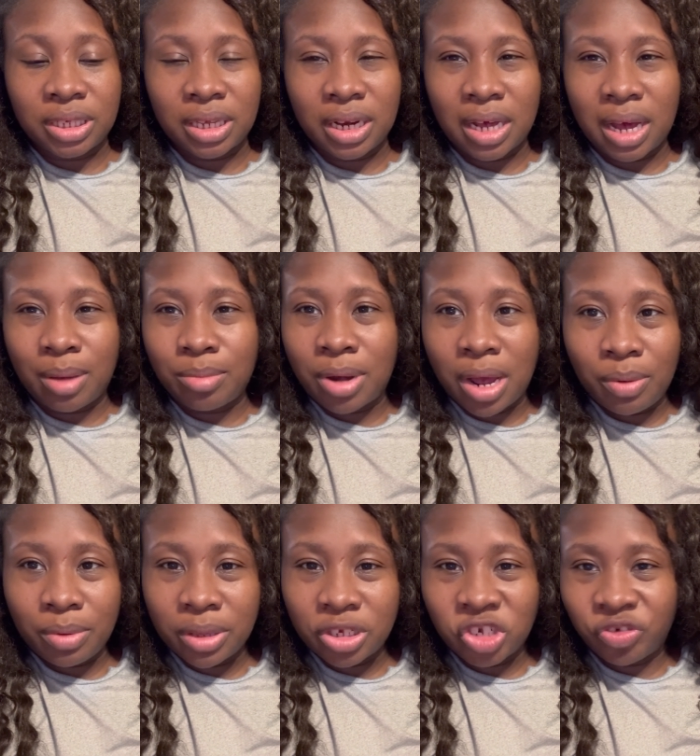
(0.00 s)
in it. I'm not
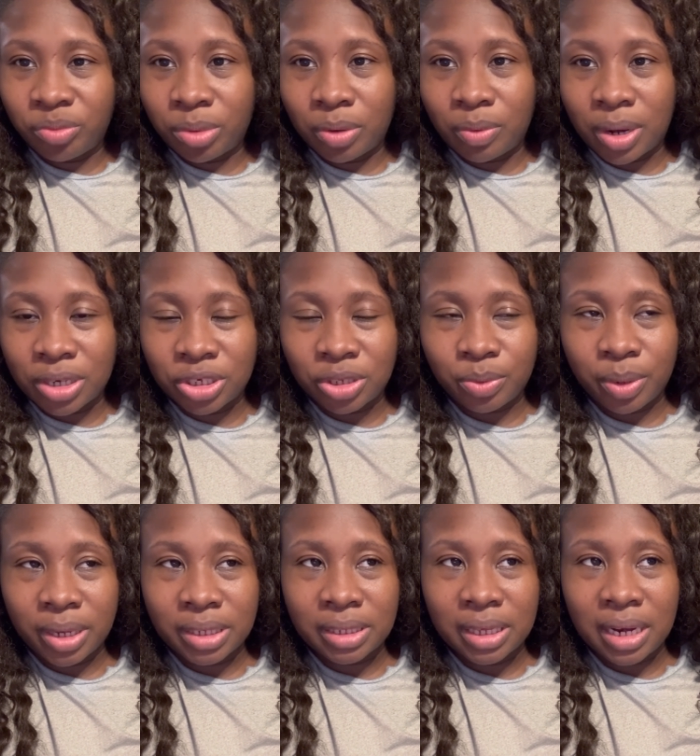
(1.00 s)
really sure if I'm going to wash the
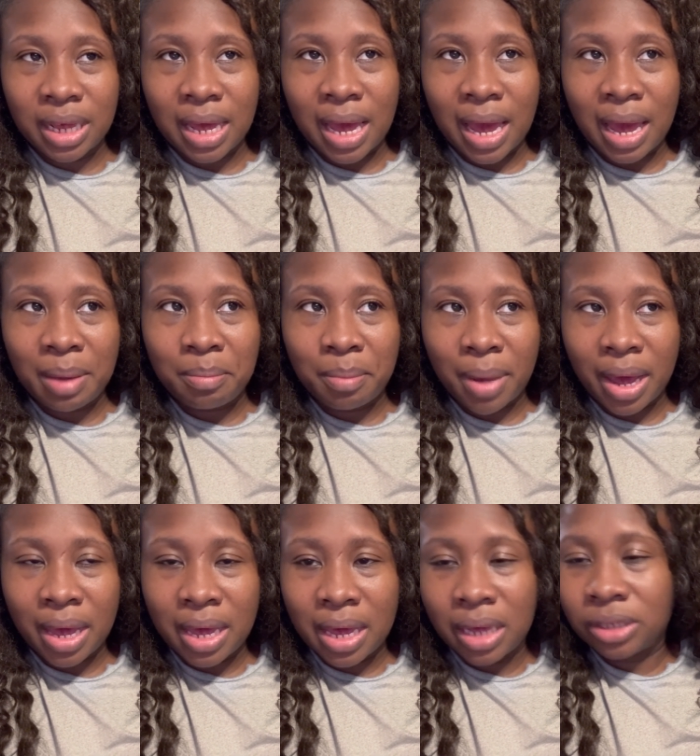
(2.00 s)
Soraya's in it. I
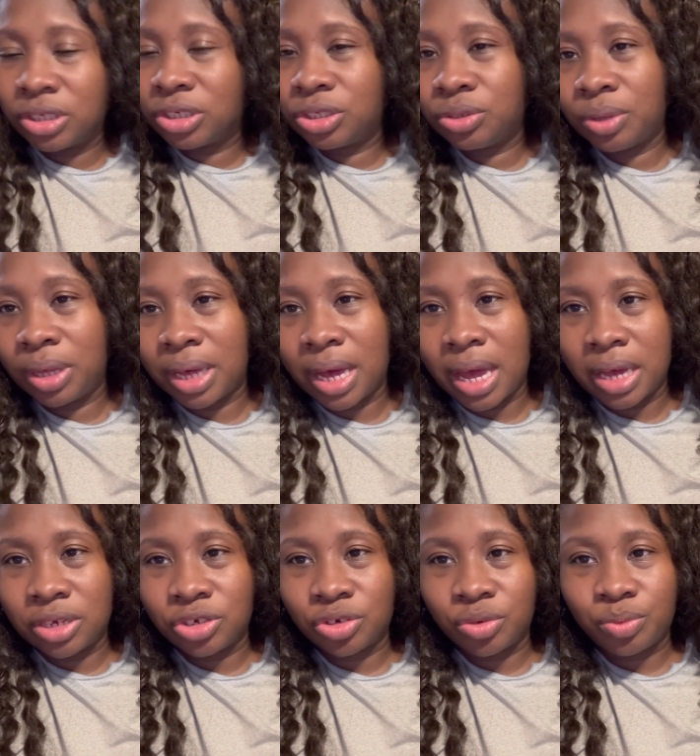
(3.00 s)
might and just do like an
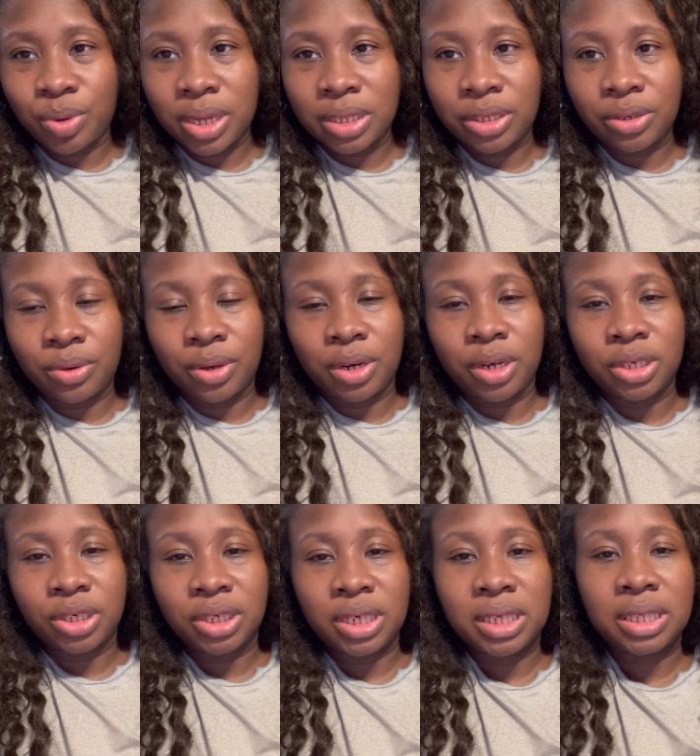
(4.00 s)
extra rinse on her
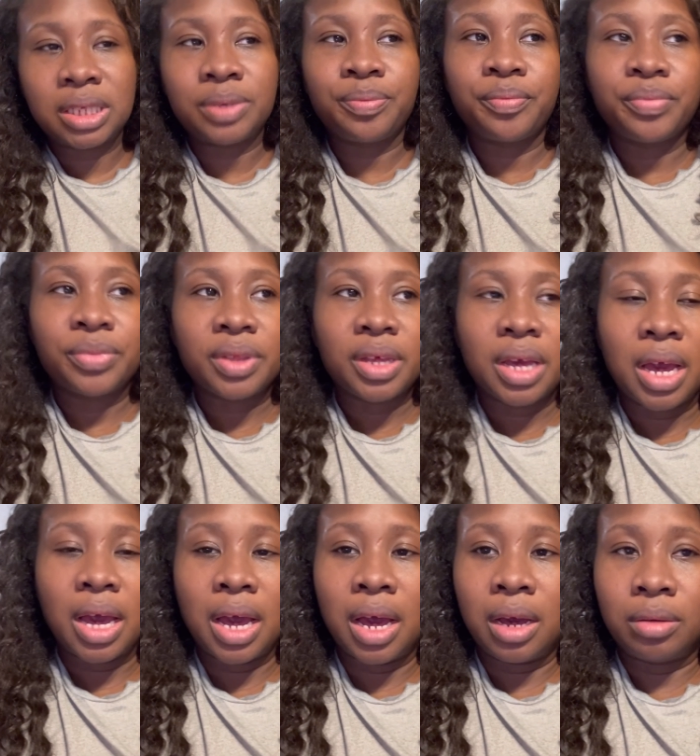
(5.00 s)
sheets
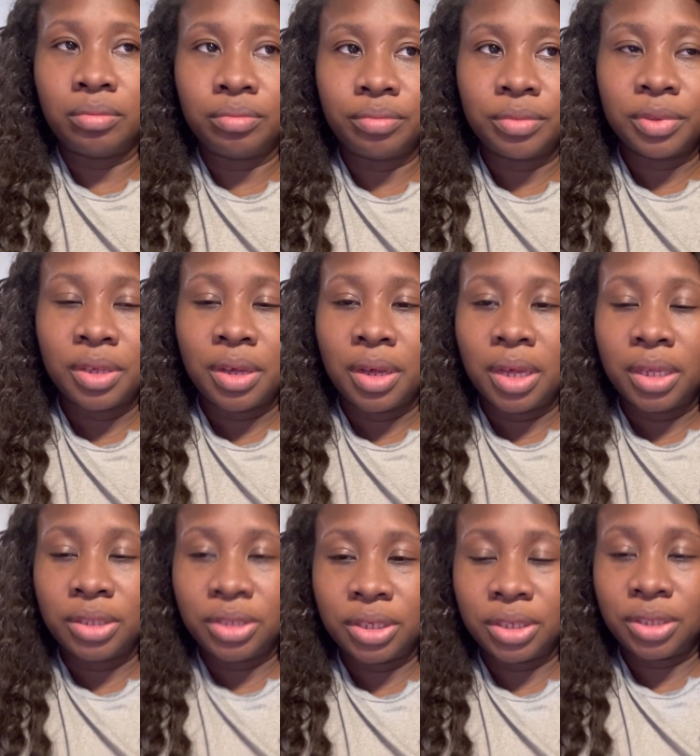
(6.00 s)
um,
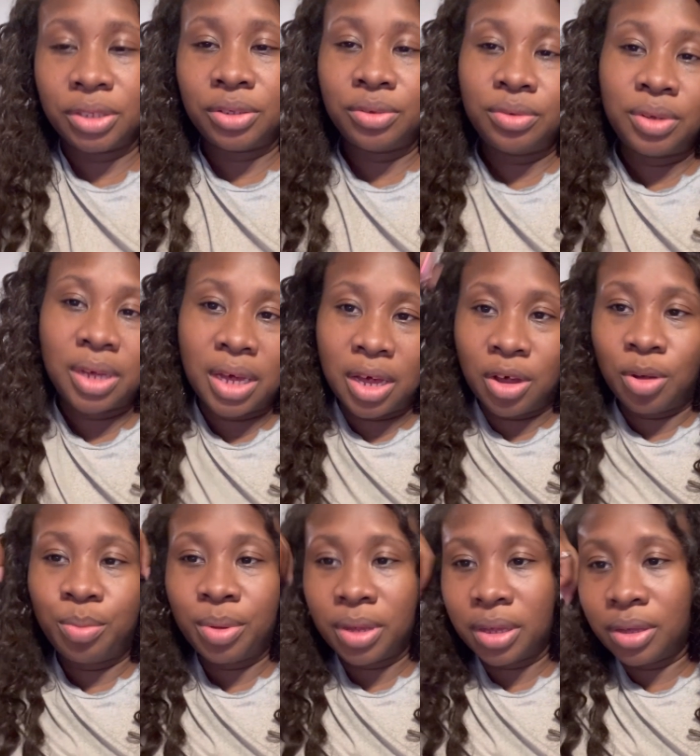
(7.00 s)
just to
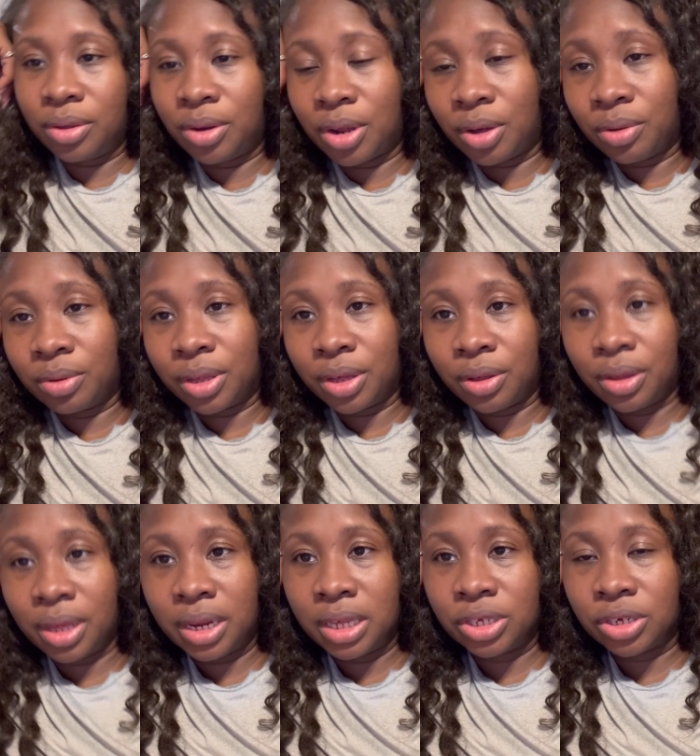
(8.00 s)
help, you know, kill
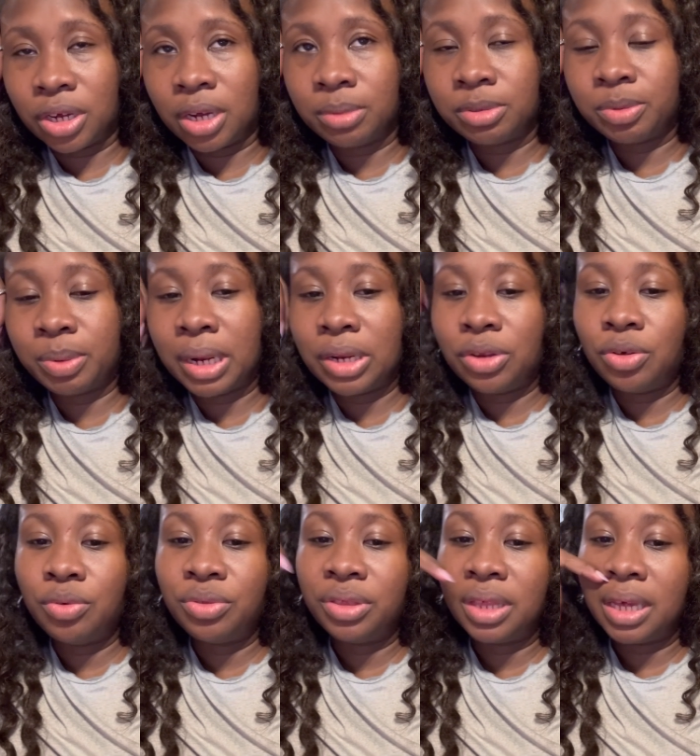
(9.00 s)
any germs. But I
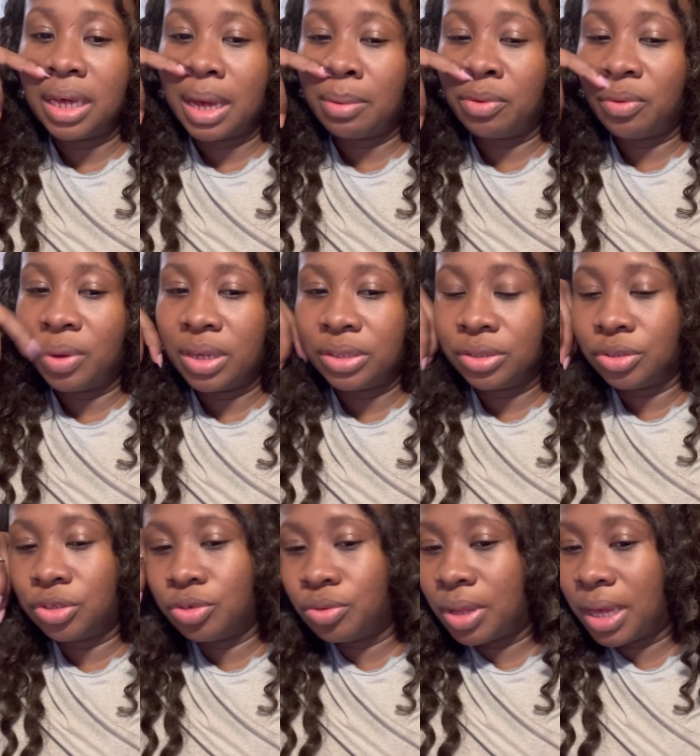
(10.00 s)
do think I'm going to
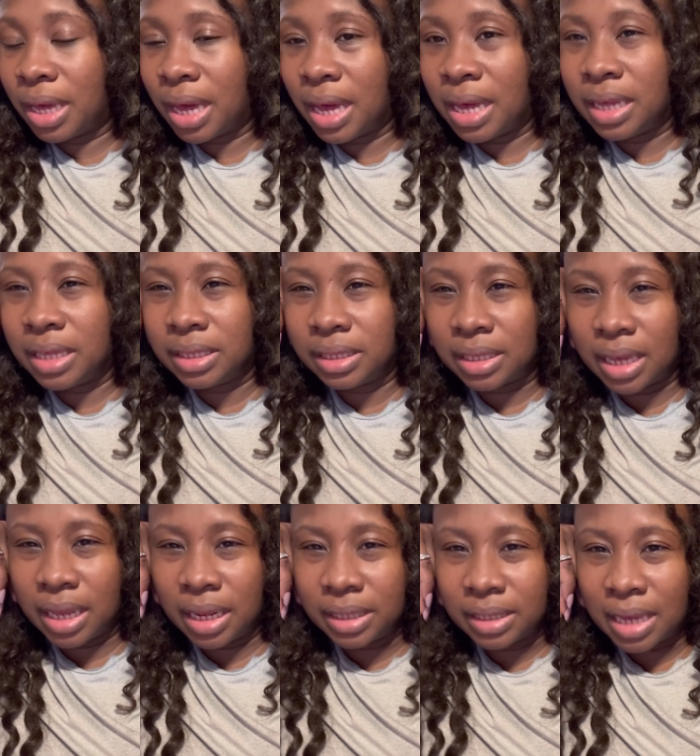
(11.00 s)
do like a
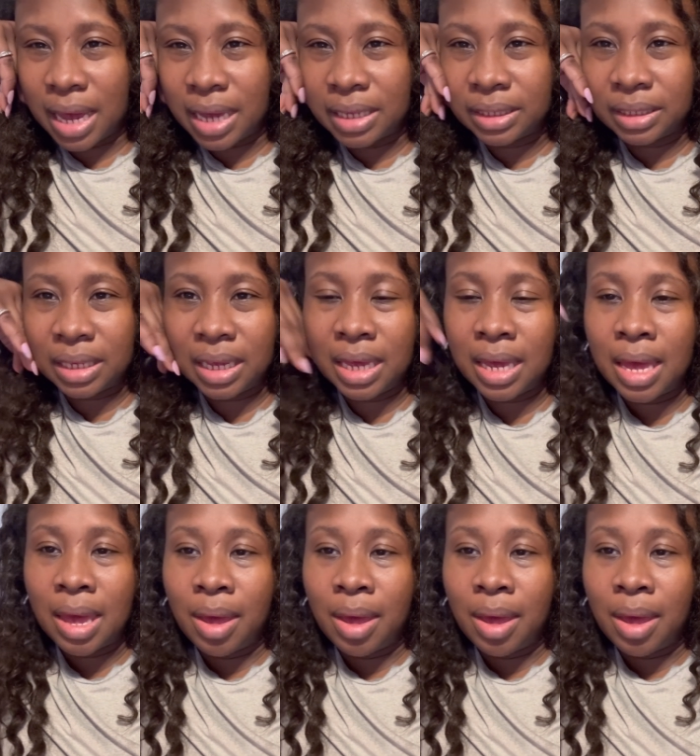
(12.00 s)
sanitizing